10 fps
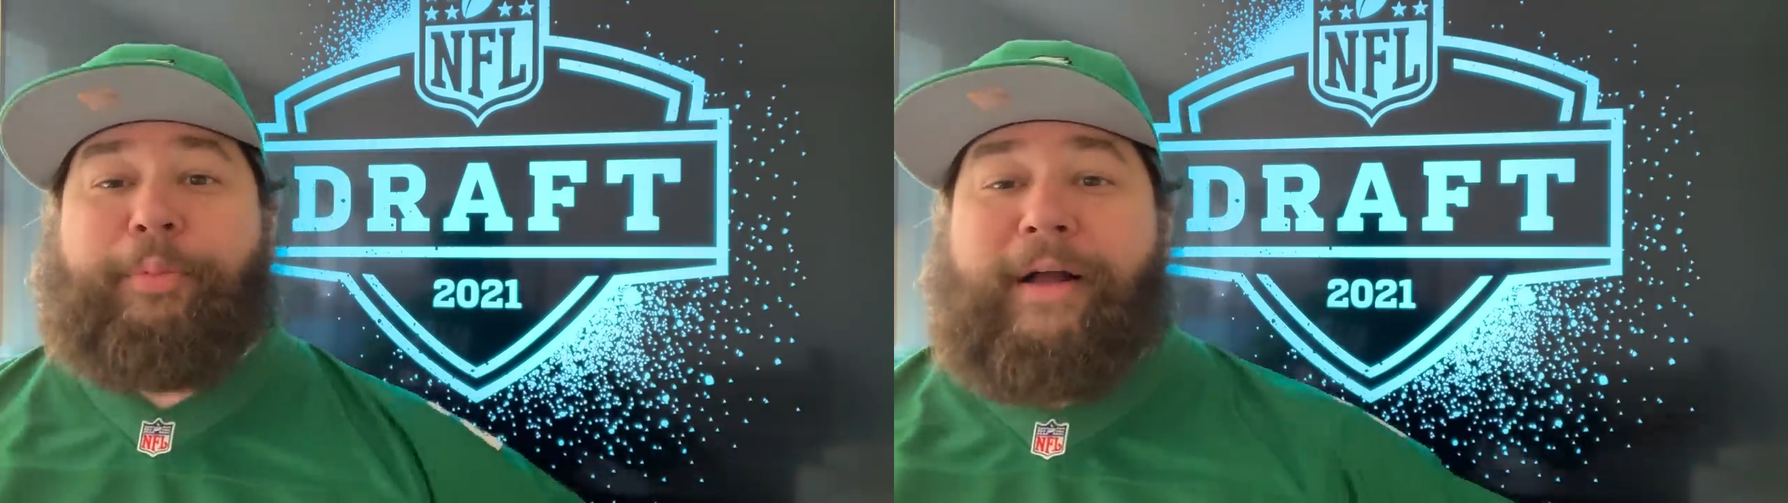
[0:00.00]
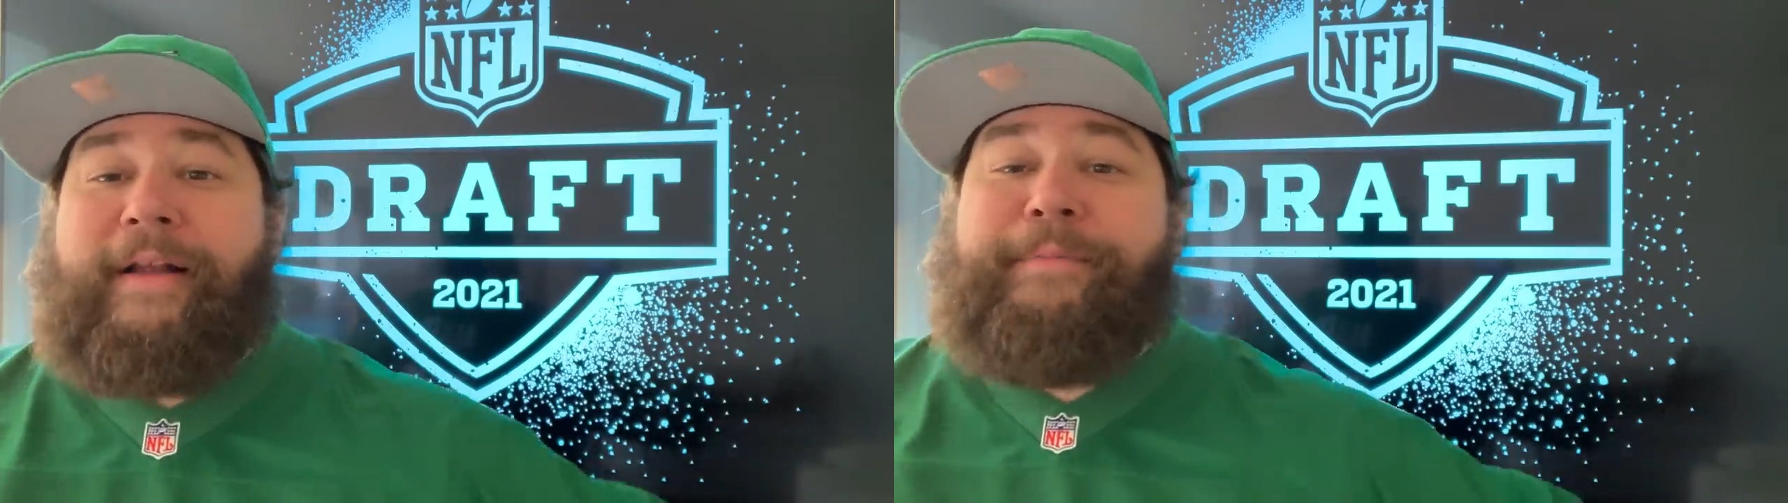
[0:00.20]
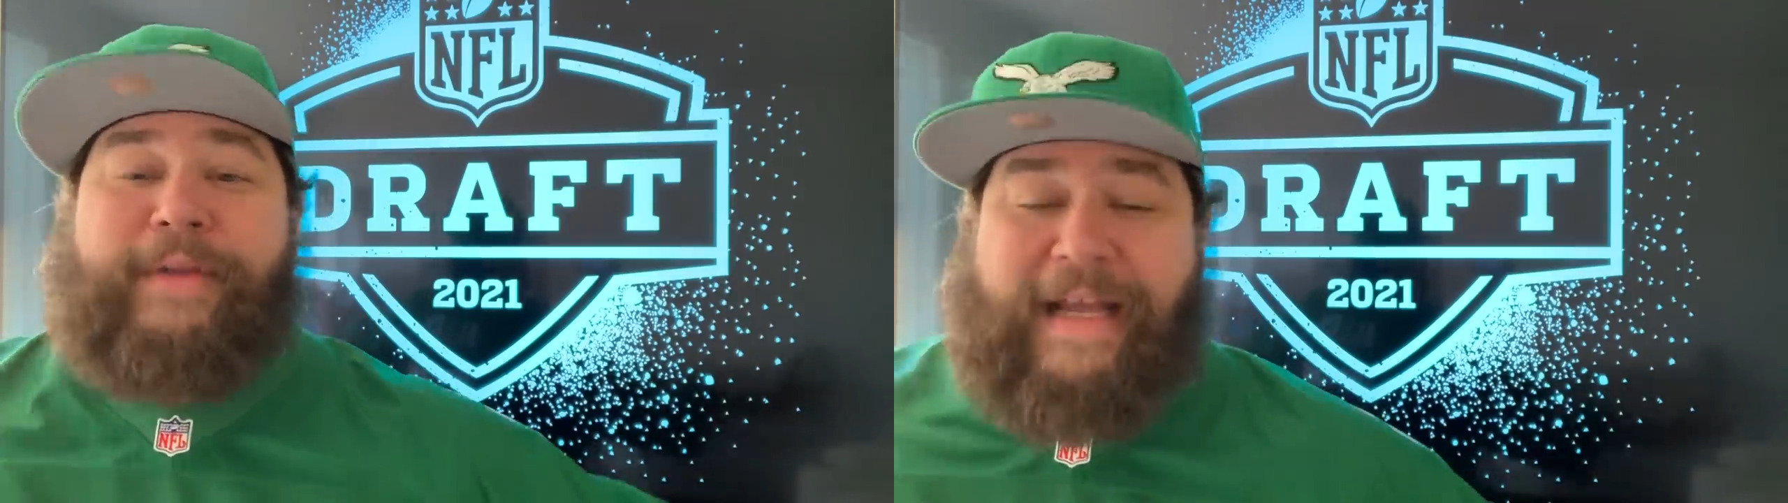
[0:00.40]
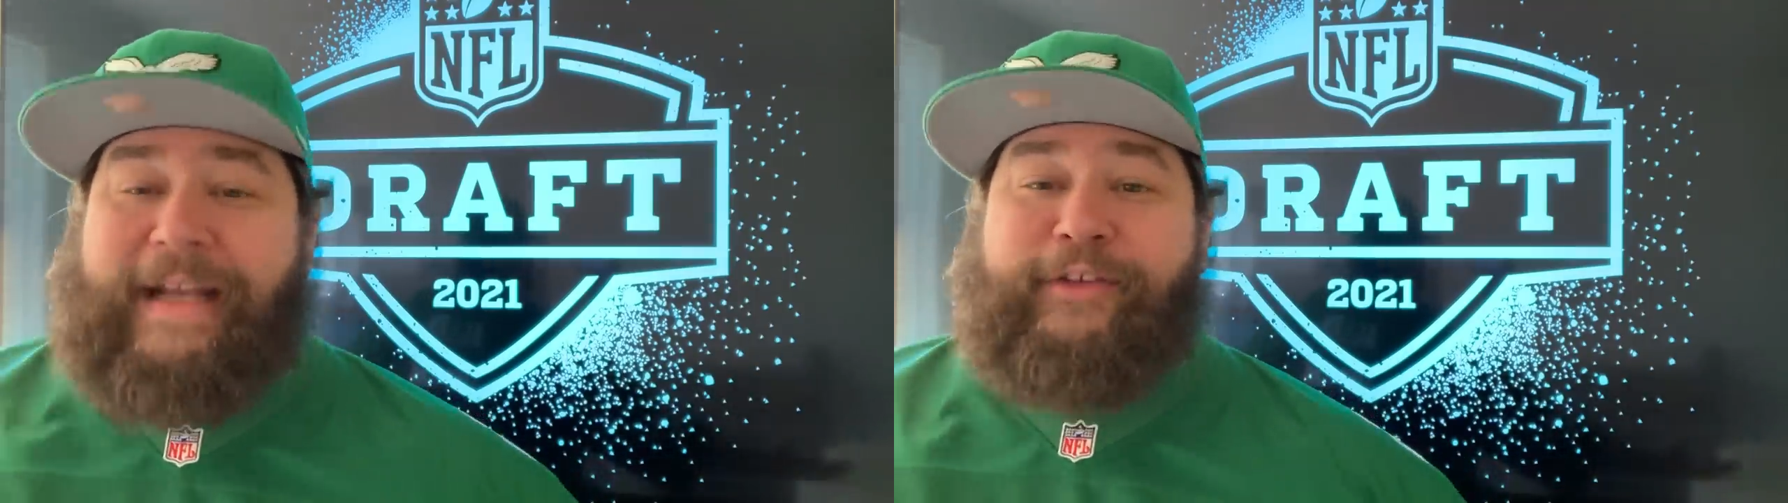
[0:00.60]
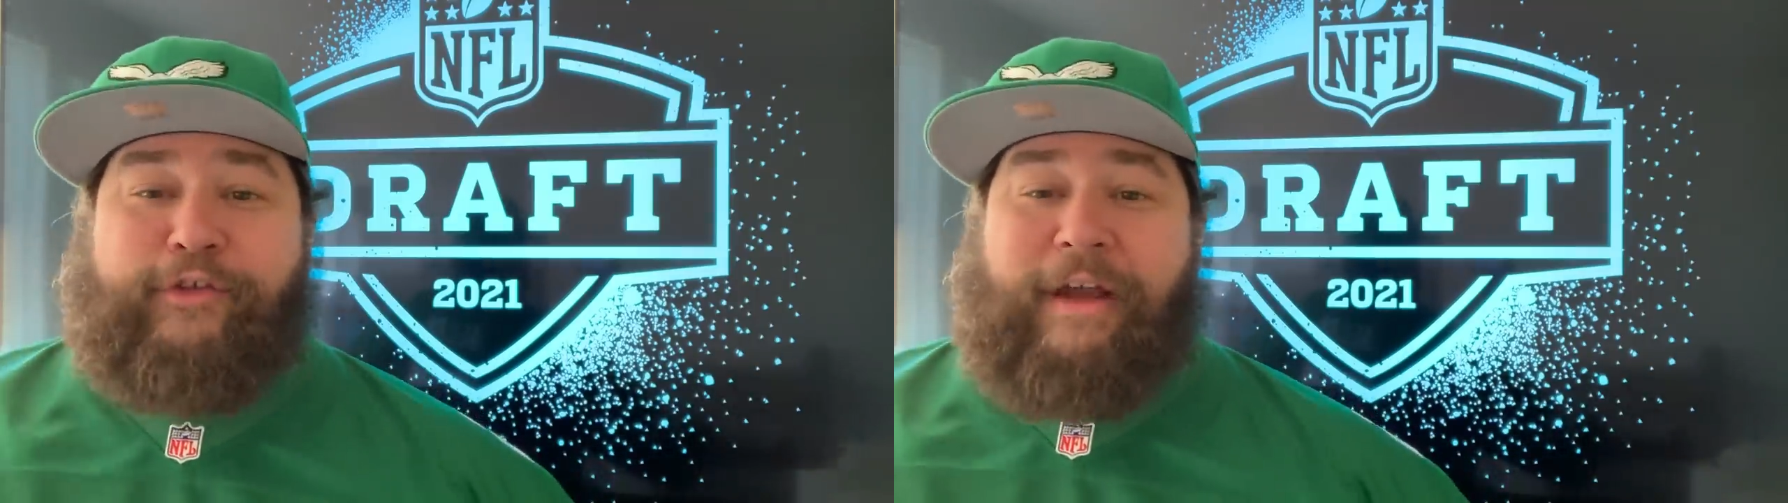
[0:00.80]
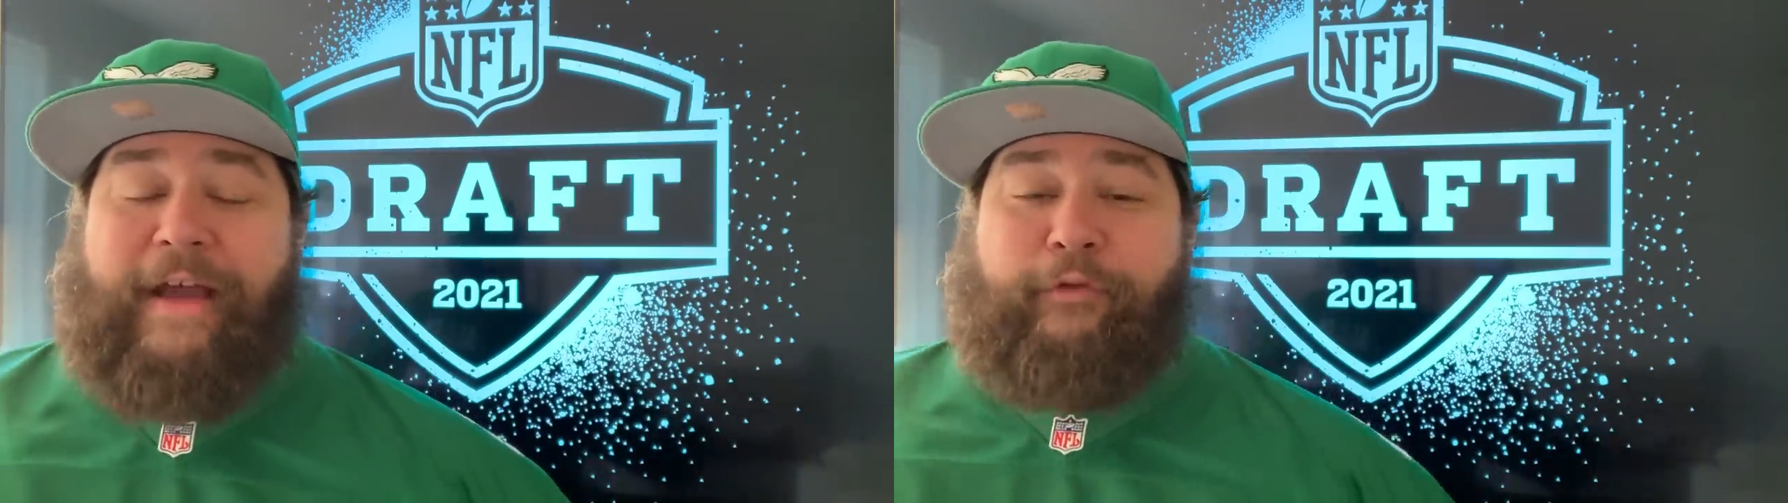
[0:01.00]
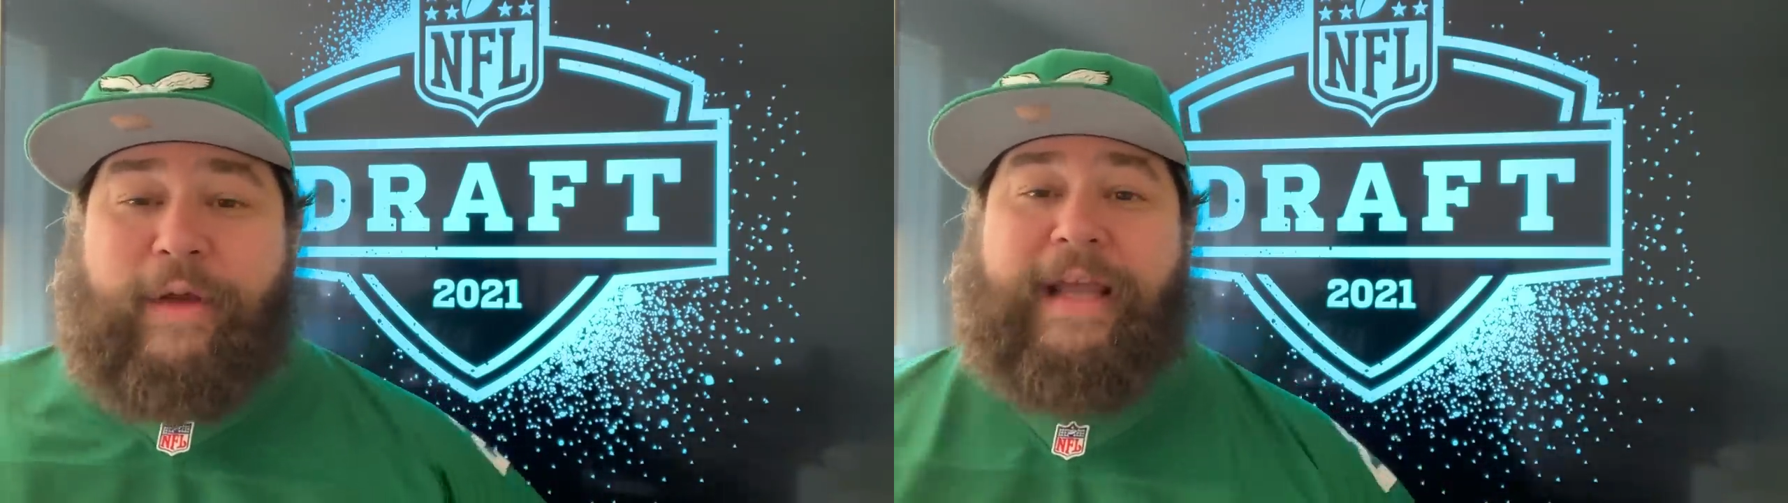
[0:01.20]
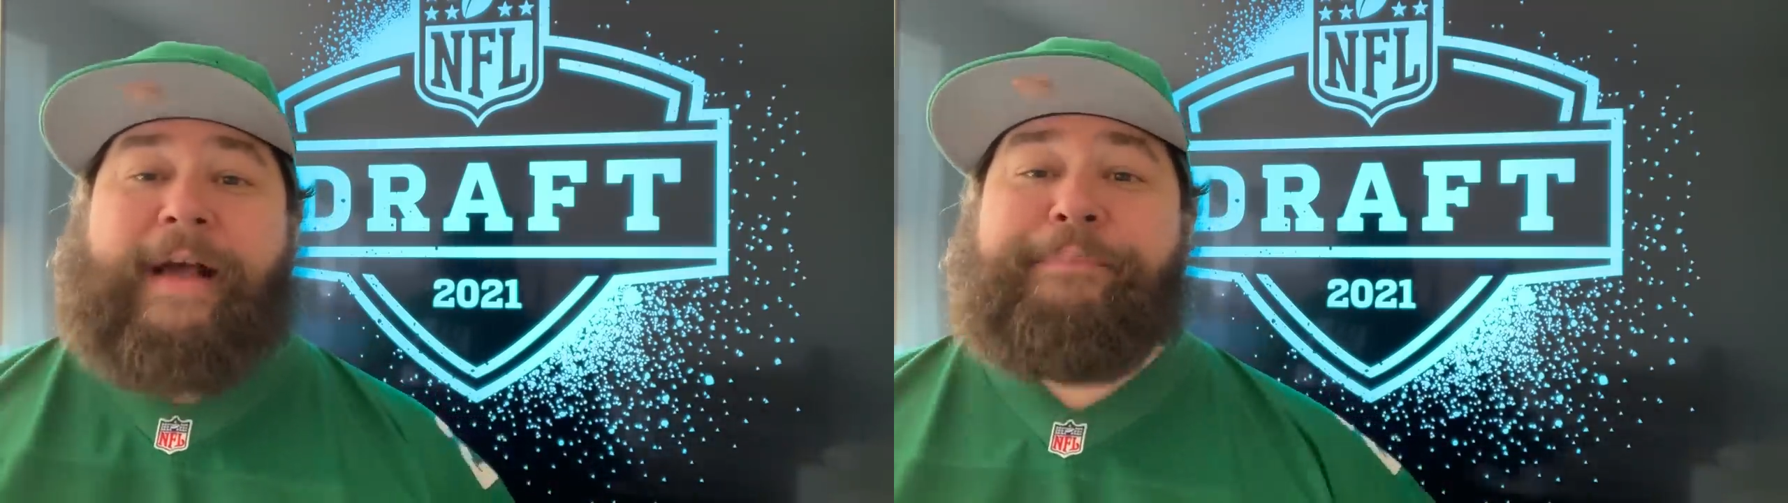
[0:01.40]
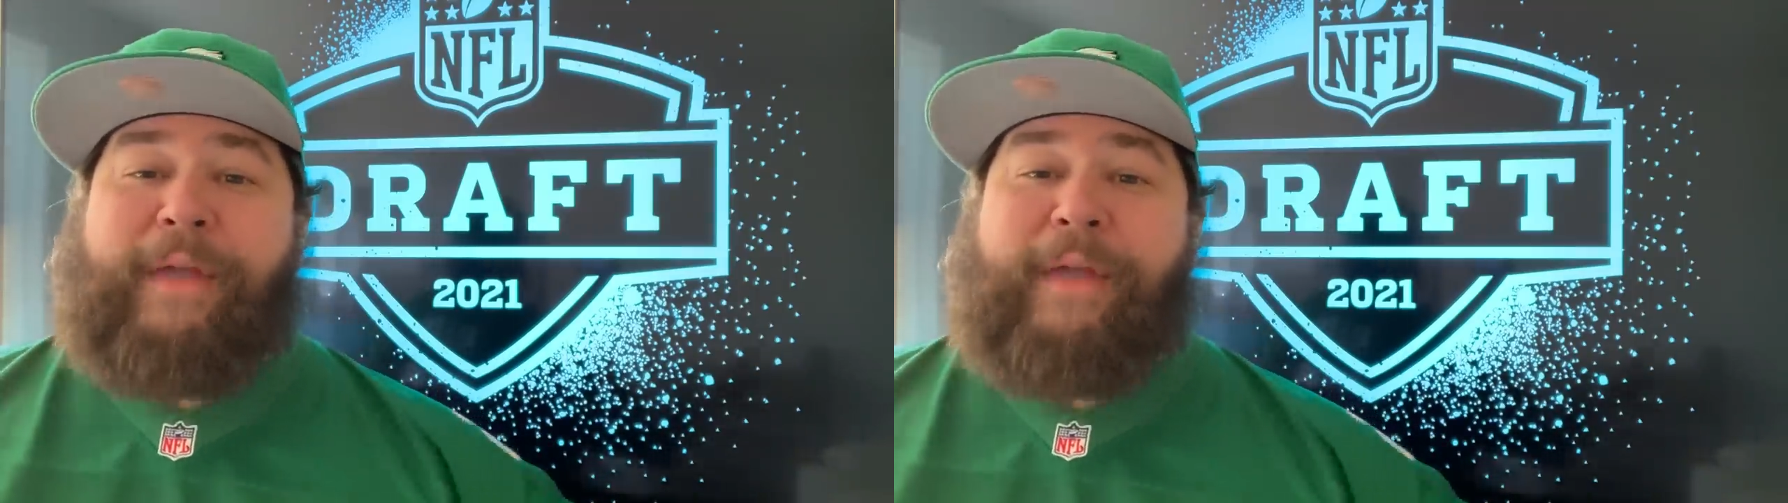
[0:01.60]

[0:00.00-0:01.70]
but it is draft week.